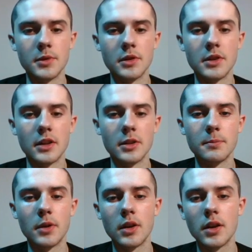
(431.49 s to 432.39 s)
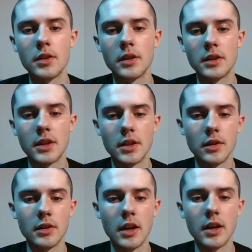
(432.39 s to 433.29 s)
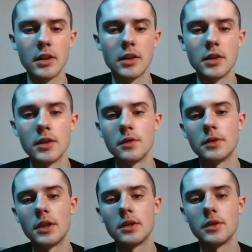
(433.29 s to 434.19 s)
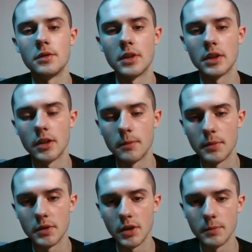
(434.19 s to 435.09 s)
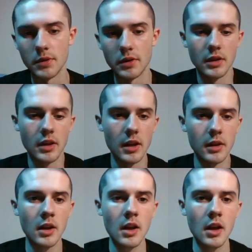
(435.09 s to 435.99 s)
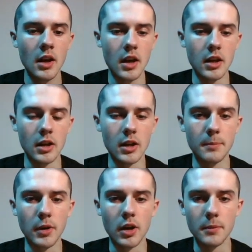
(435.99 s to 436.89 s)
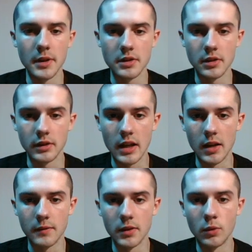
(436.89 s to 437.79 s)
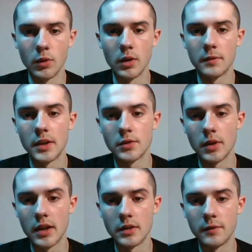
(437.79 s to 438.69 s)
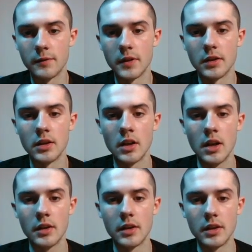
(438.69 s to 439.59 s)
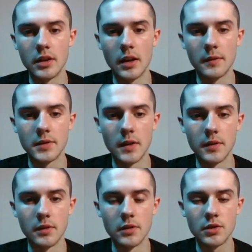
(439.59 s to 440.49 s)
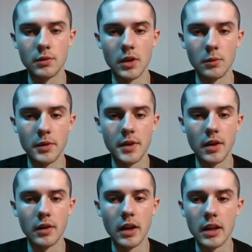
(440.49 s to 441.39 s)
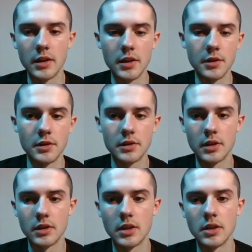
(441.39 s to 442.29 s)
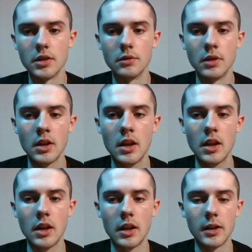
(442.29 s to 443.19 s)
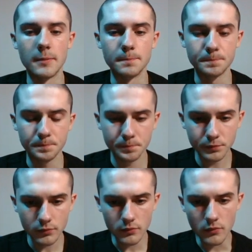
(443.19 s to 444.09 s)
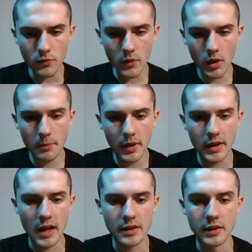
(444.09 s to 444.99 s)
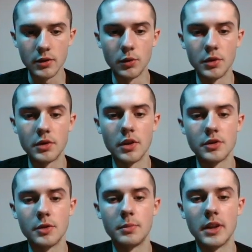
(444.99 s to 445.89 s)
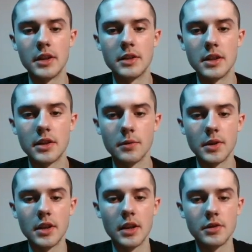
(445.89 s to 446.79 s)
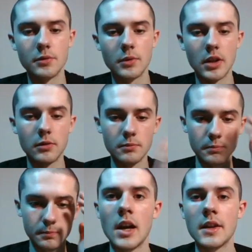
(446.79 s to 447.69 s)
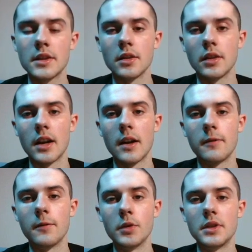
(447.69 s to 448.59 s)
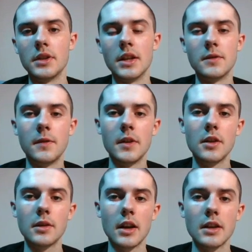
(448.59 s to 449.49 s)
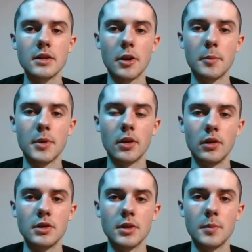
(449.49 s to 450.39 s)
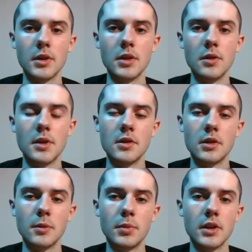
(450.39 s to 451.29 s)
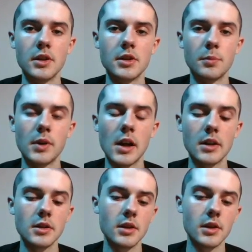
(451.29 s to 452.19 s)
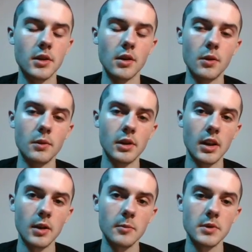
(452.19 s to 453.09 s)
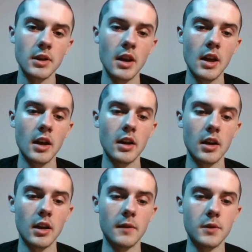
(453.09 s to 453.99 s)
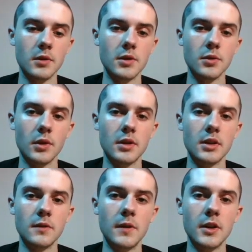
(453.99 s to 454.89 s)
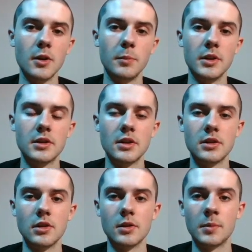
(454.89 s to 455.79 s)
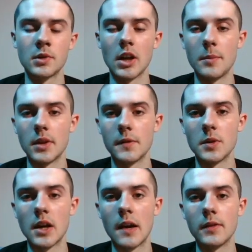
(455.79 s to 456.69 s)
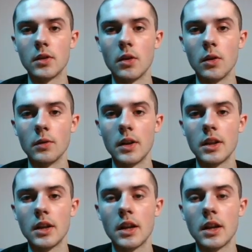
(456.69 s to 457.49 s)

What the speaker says: So you take their pawn, they take your knight, and then you take their bishop, and you get a pawn basically out of it. Or if they try and defend the f7 square with their knight, then you just continue by castling, or you could also play d3 as well. And that's all I have for today's video, guys. I hope y'all learned something new that you can put it into practice in your own games. If you enjoyed this video, please consider subscribing if you haven't already.